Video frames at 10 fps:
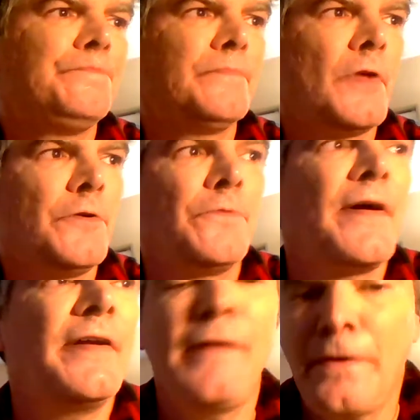
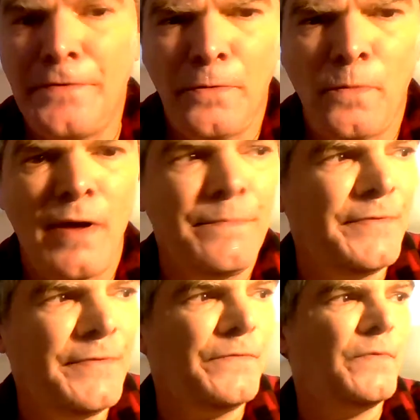directed energy
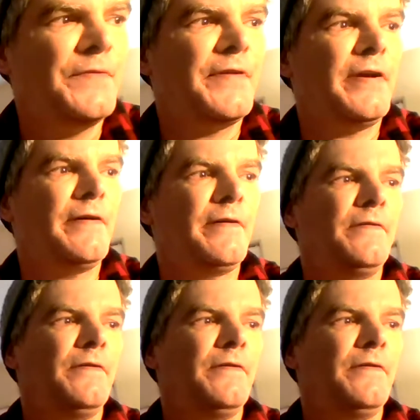weapons, which can